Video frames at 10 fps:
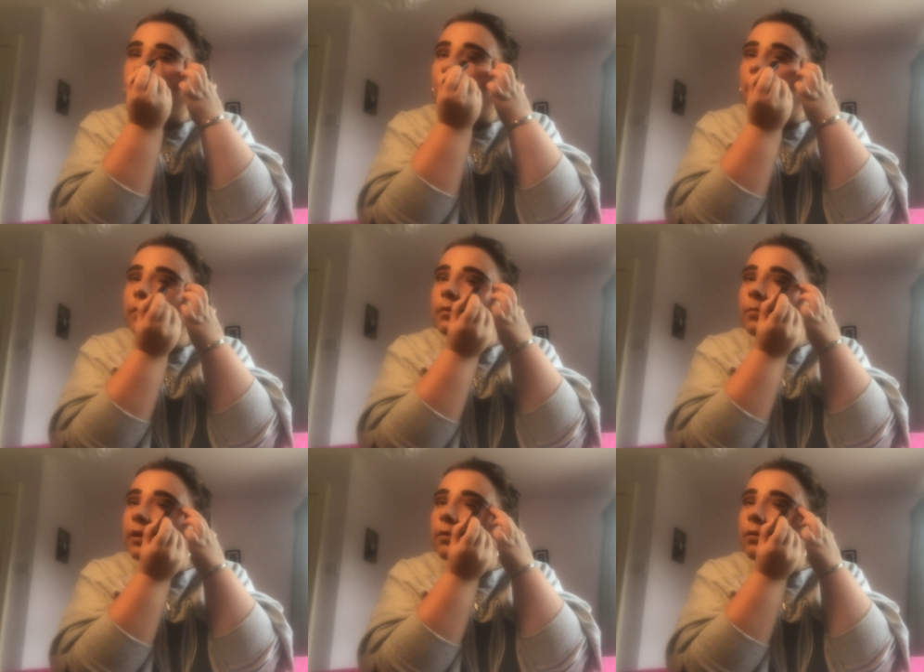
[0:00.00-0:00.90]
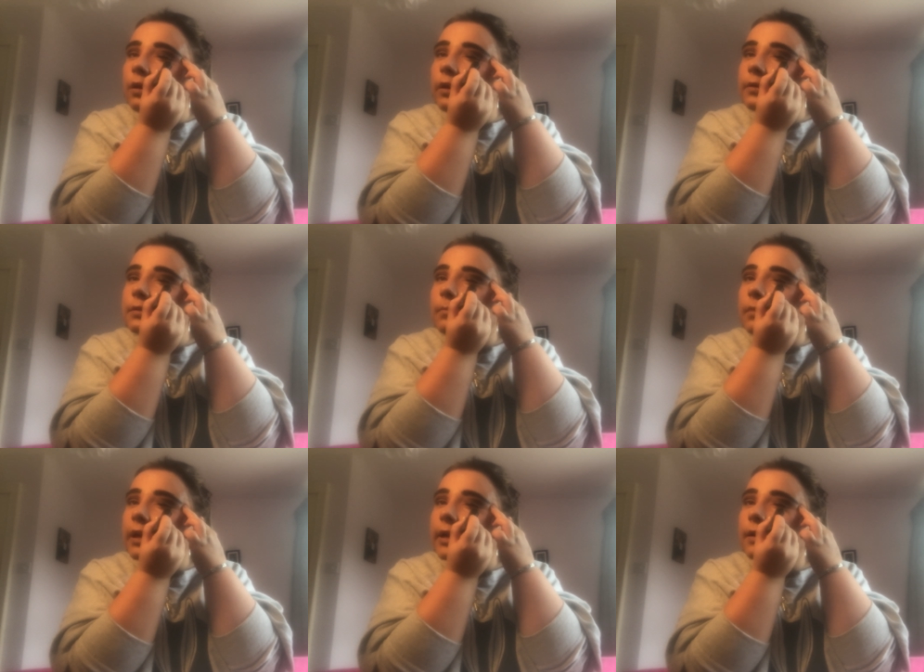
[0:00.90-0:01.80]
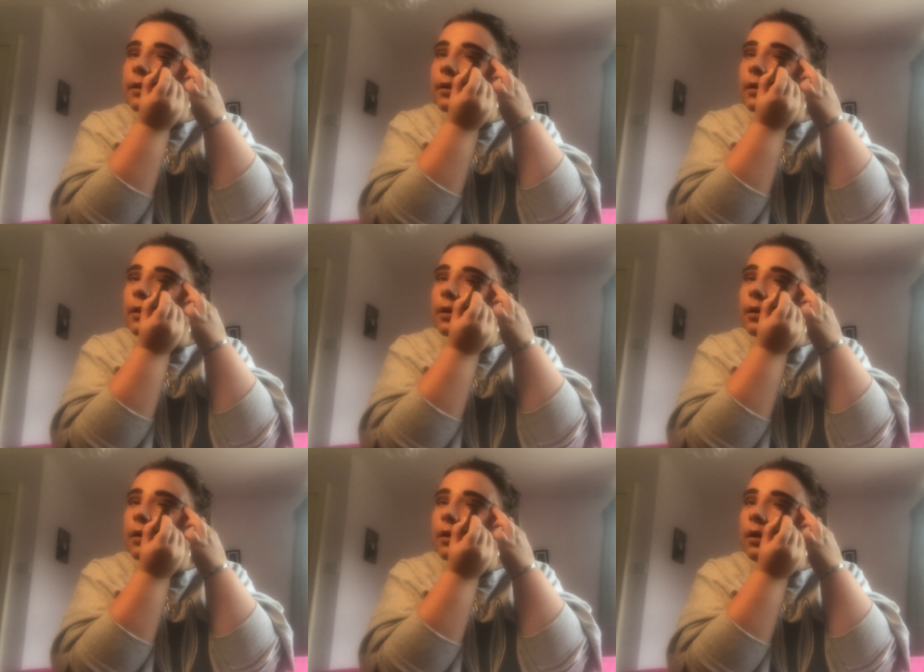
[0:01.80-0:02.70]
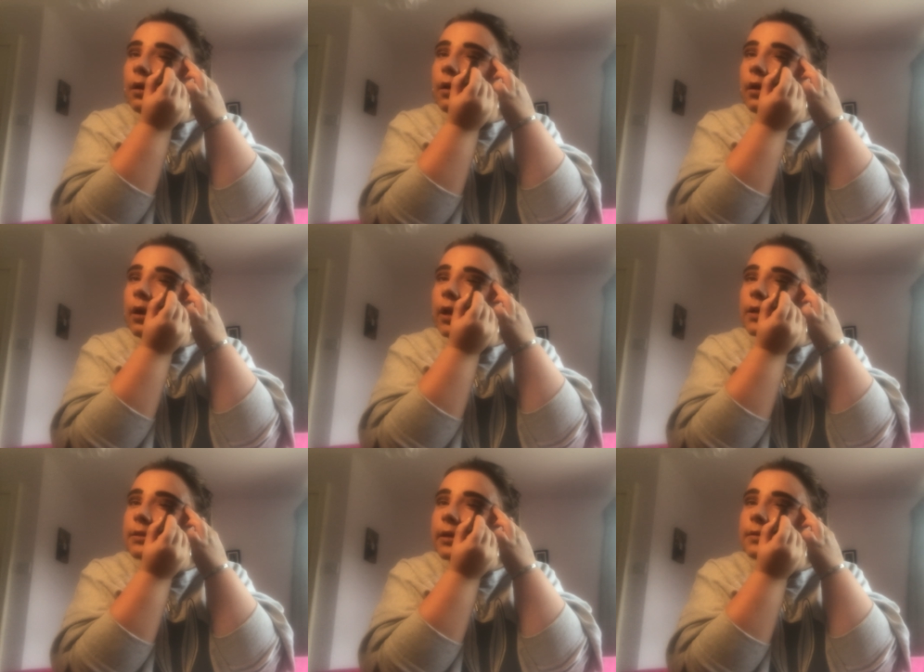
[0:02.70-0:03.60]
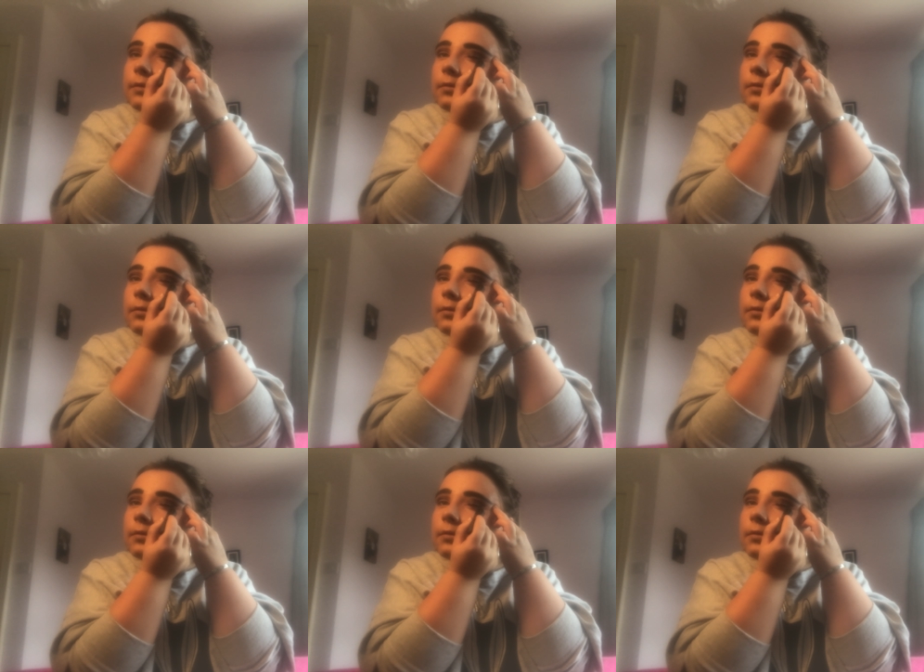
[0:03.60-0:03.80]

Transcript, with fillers: but when the whole looks complete, it is nice.